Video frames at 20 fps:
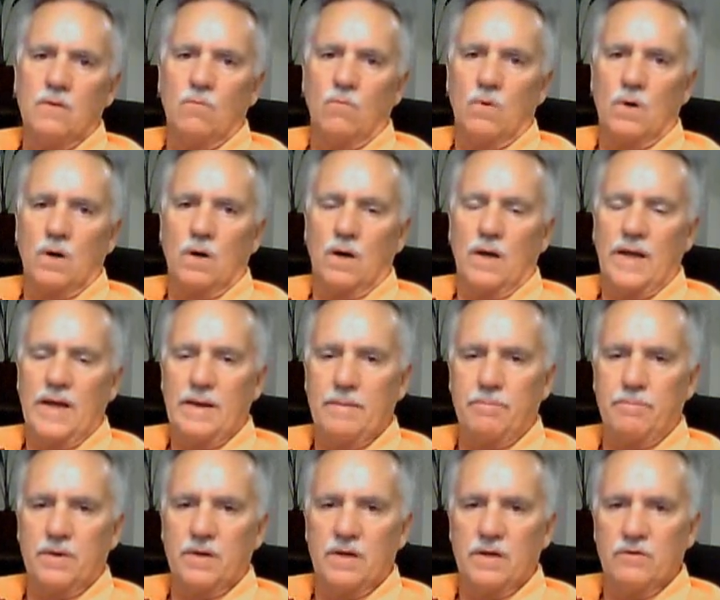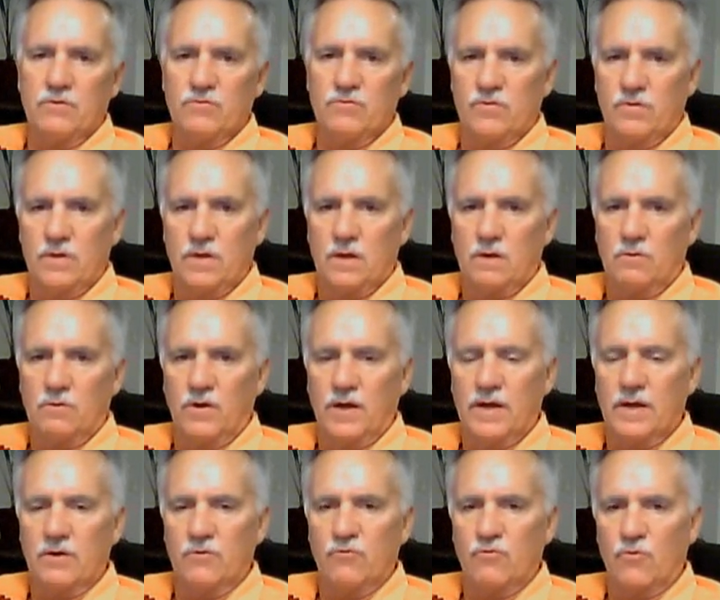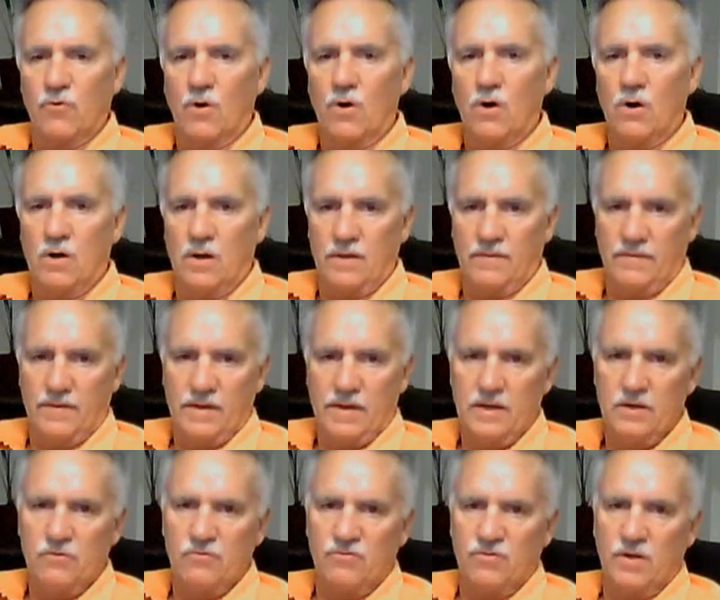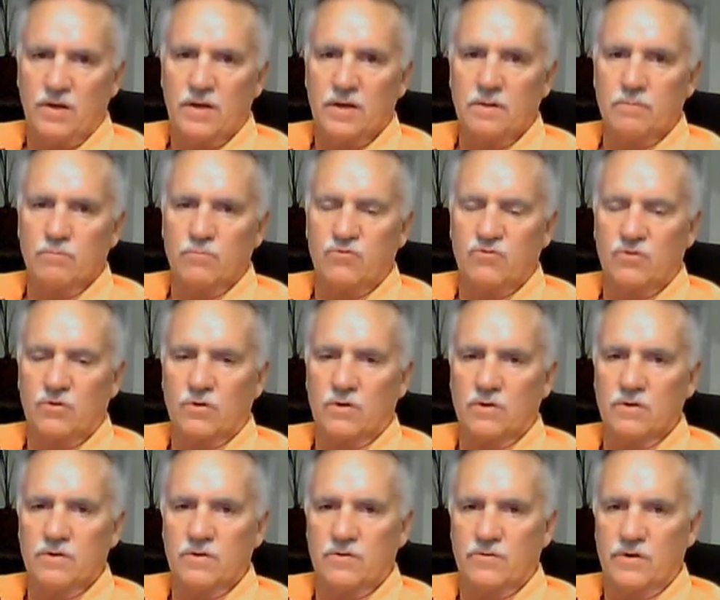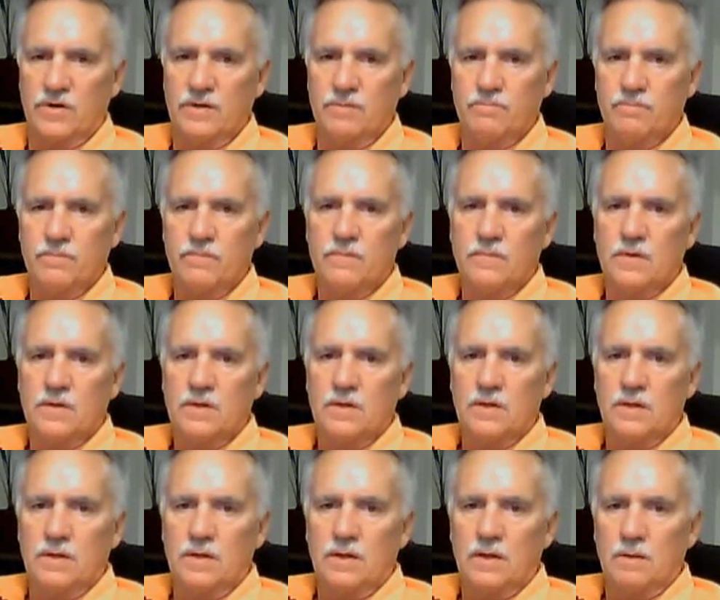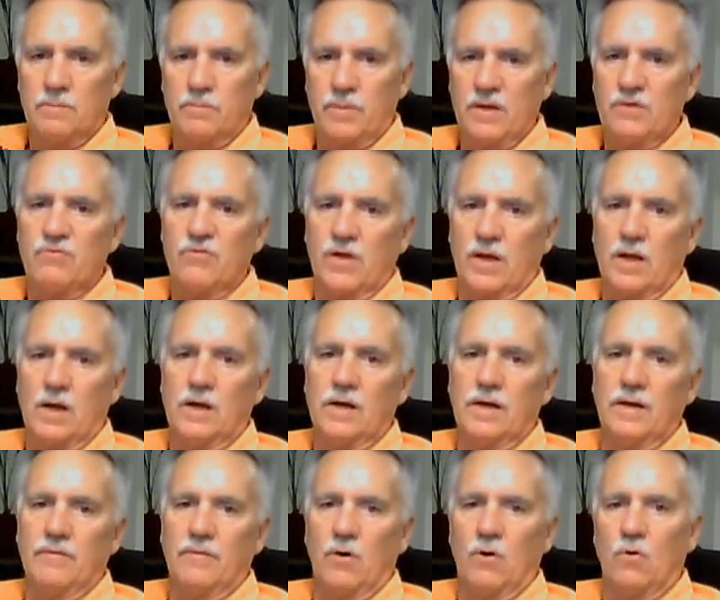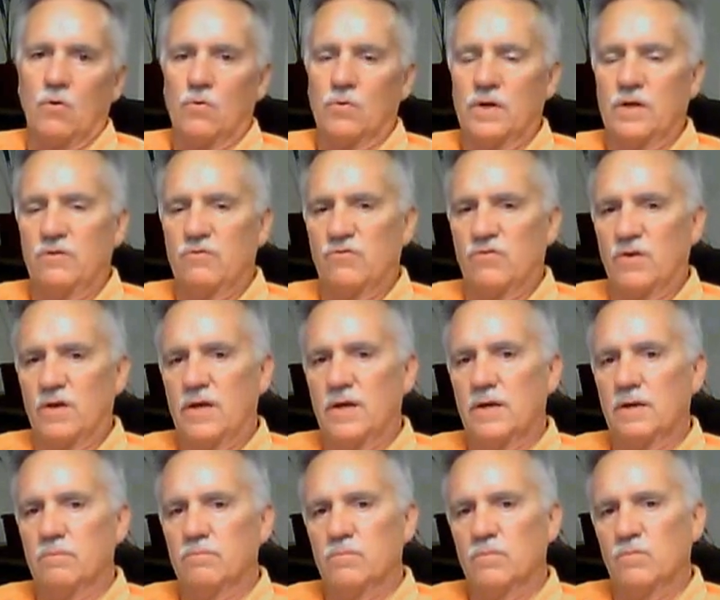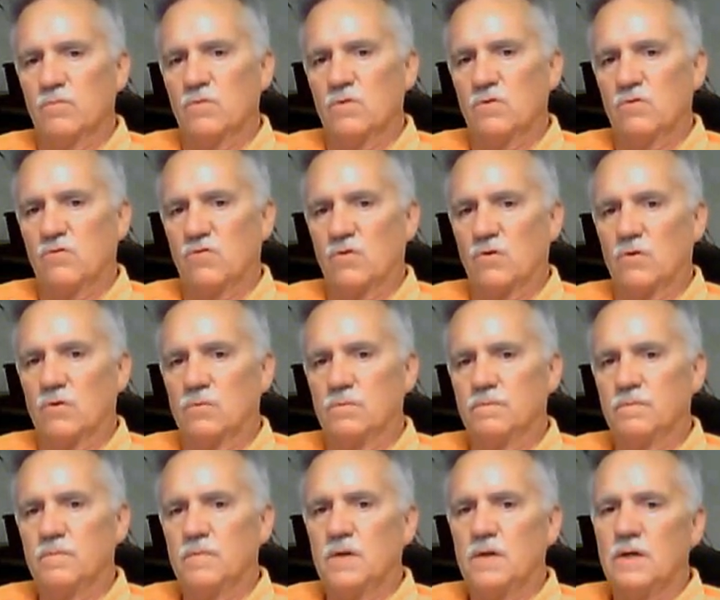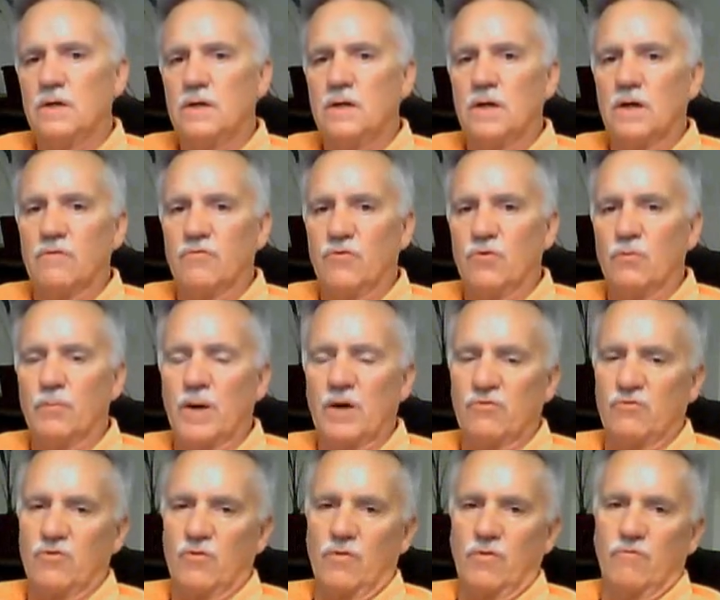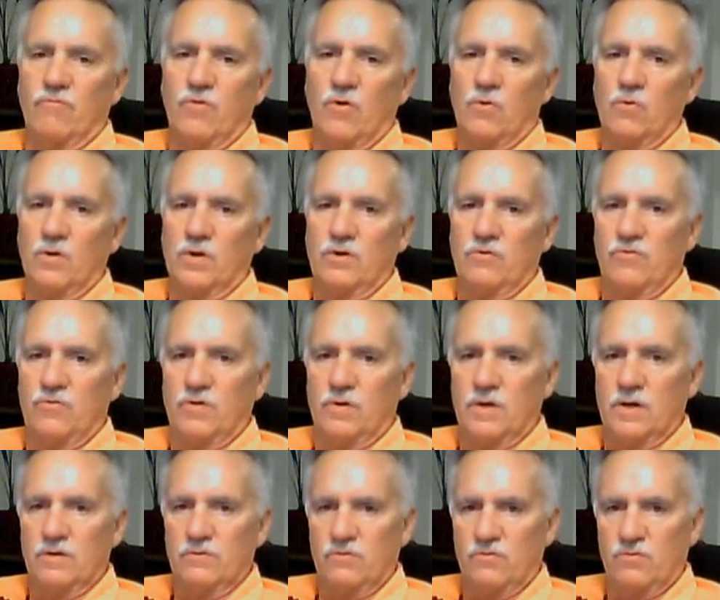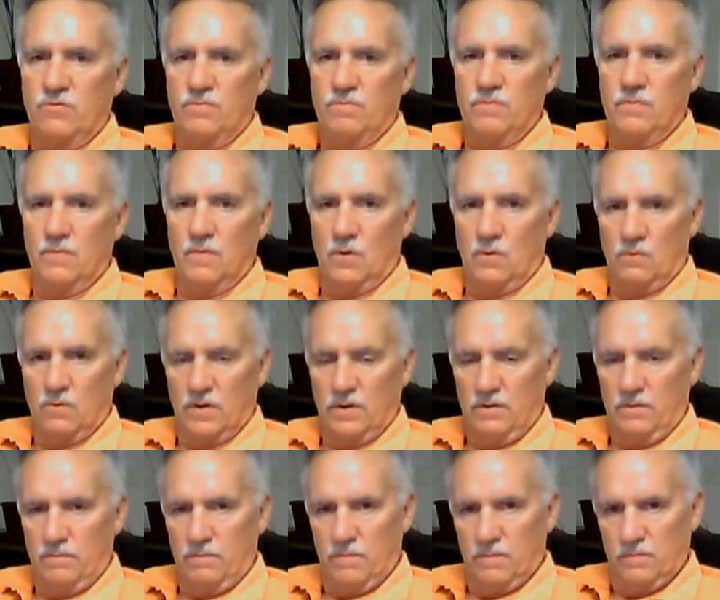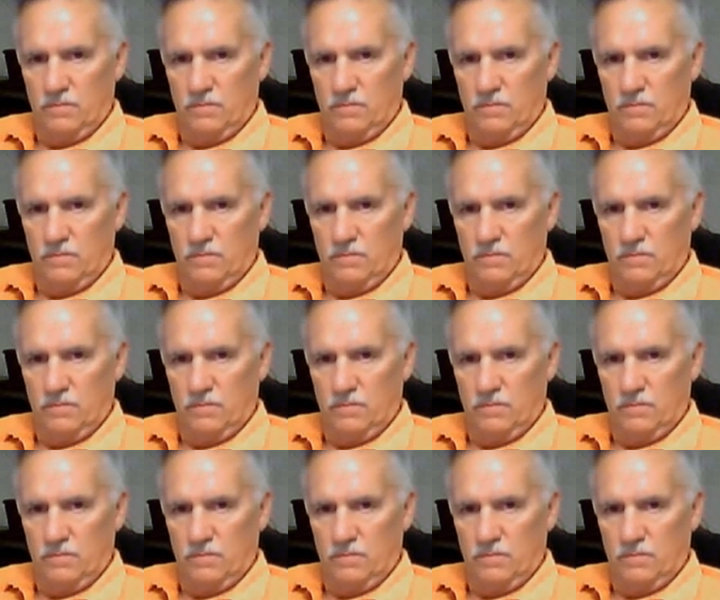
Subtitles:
what will happen is it'll take a draw on the ECM circuitry, and basically on the whole ECM. So if you measure the voltage and it's only,